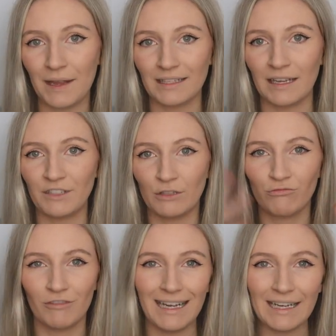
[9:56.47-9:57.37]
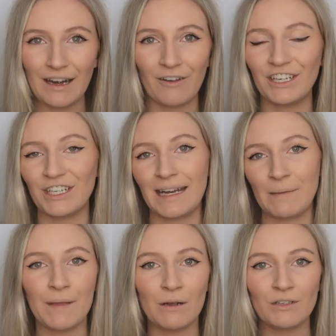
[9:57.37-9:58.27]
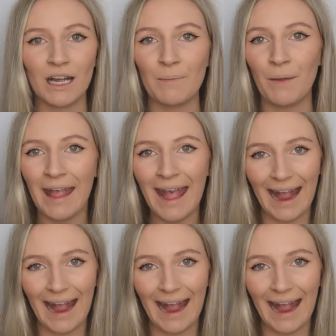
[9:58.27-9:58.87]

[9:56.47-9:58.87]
because I've just really nourished any buildup,